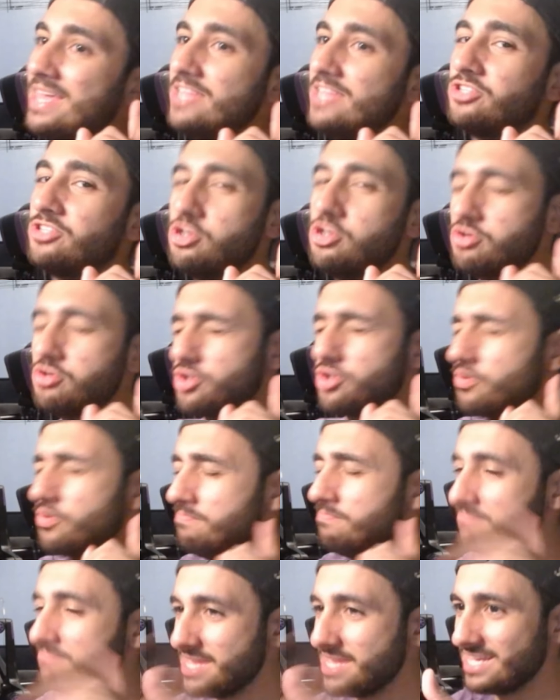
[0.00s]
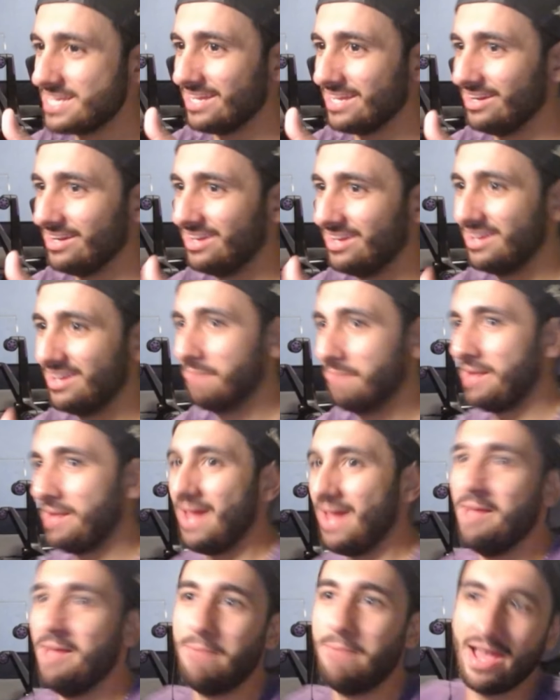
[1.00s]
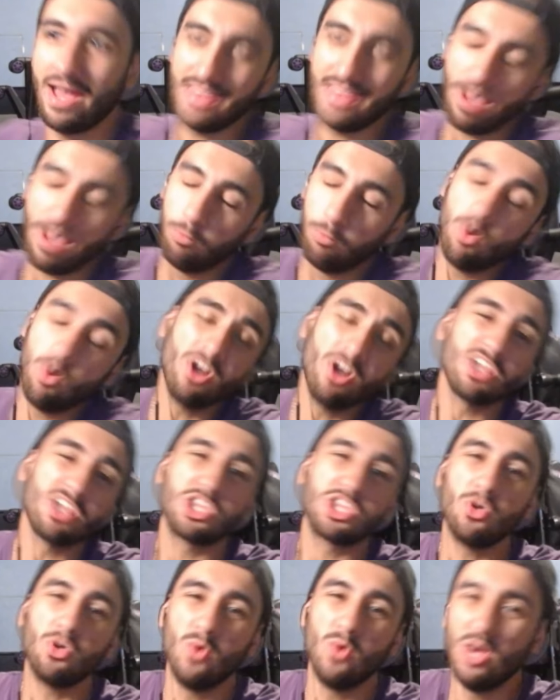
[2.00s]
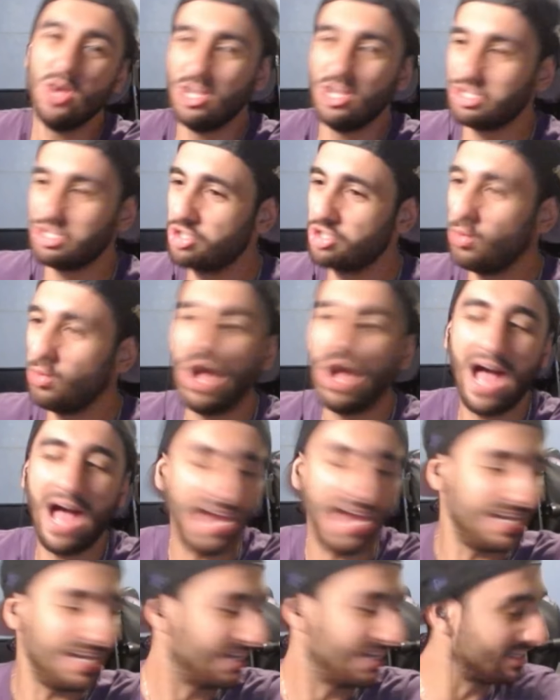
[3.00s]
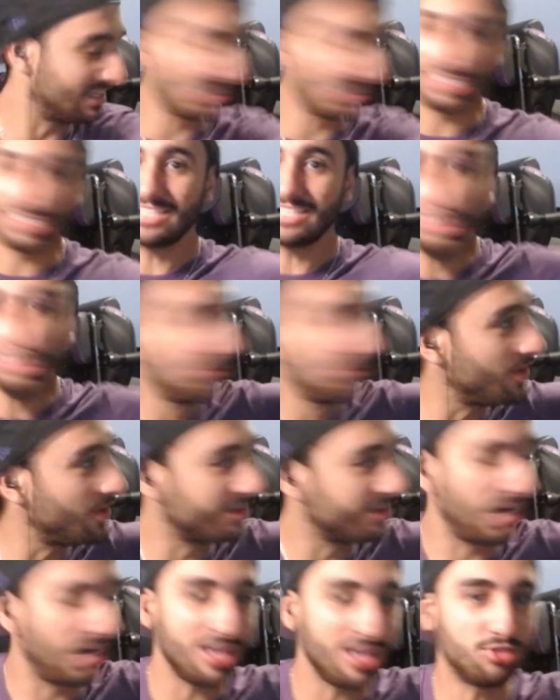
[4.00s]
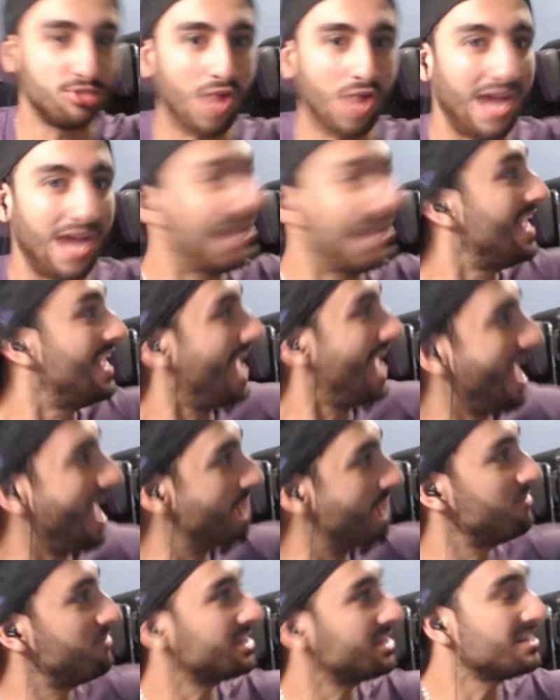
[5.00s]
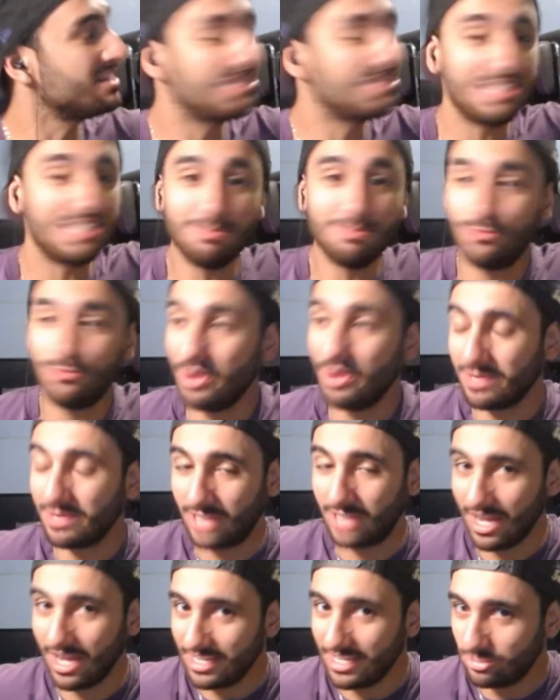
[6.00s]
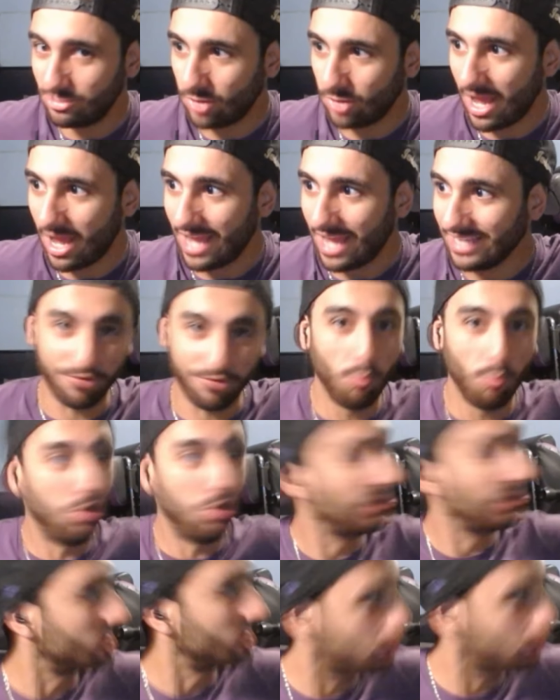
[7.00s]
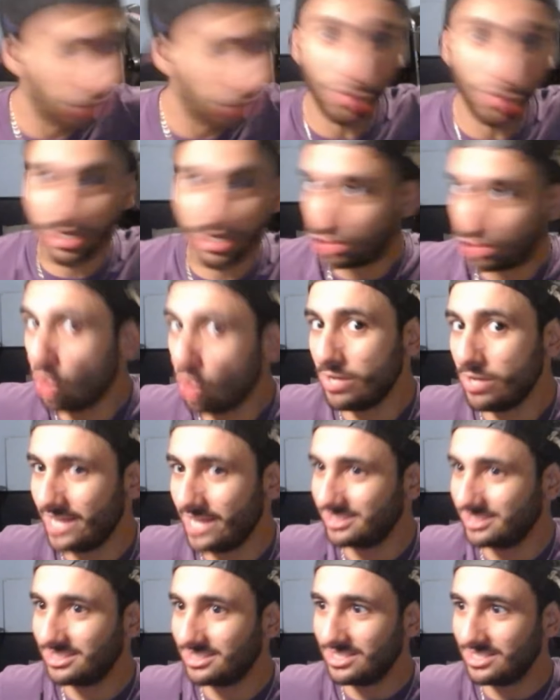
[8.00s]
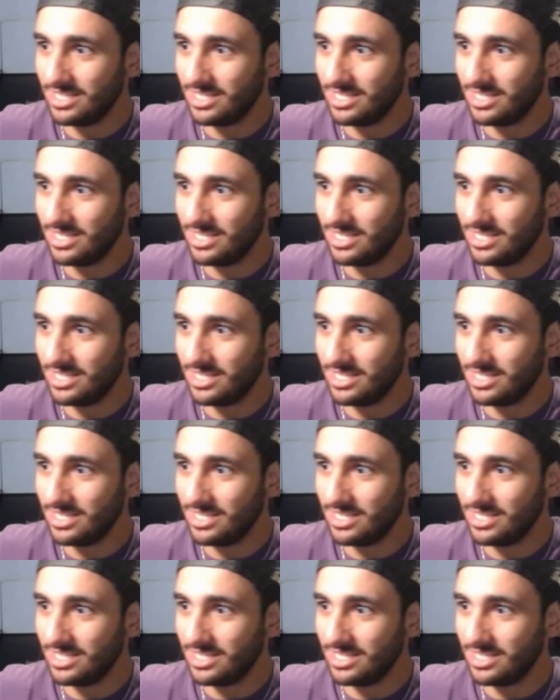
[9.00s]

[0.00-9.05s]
do you mean by that? What are you hiding? Because it seems very cut and dry. Everything seems very cut and dry from what this show has shown us.